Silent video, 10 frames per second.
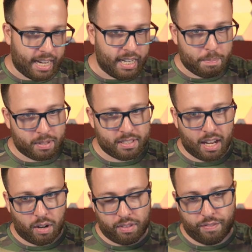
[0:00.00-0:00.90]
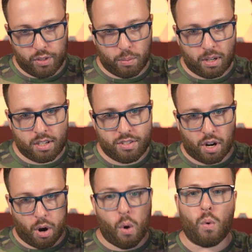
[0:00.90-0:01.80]
80% of the viewers
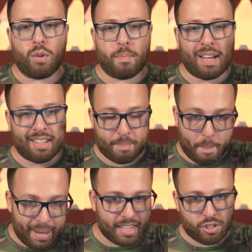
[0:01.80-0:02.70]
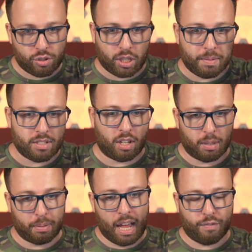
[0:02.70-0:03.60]
are owned by the biggest streamers on the
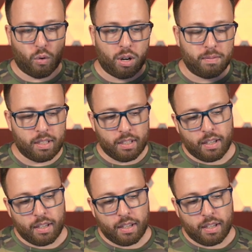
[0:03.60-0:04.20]
platform,